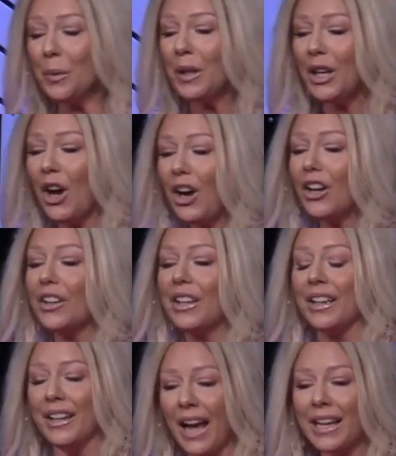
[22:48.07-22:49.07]
really
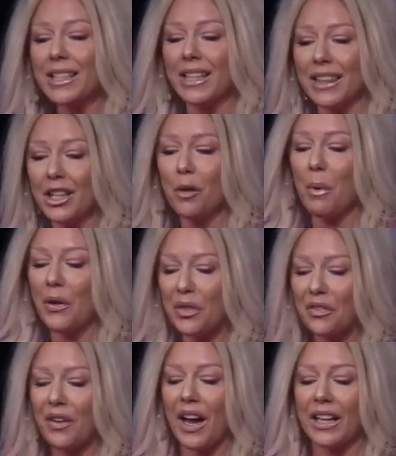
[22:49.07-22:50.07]
hard not to think
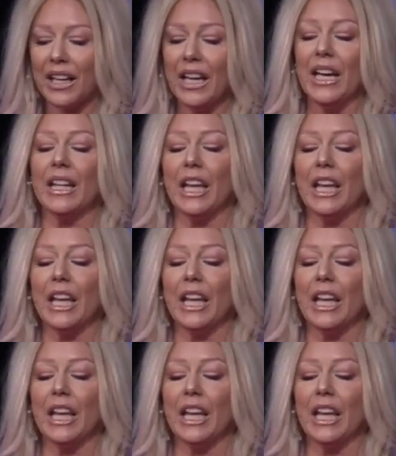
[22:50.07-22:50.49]
about the fact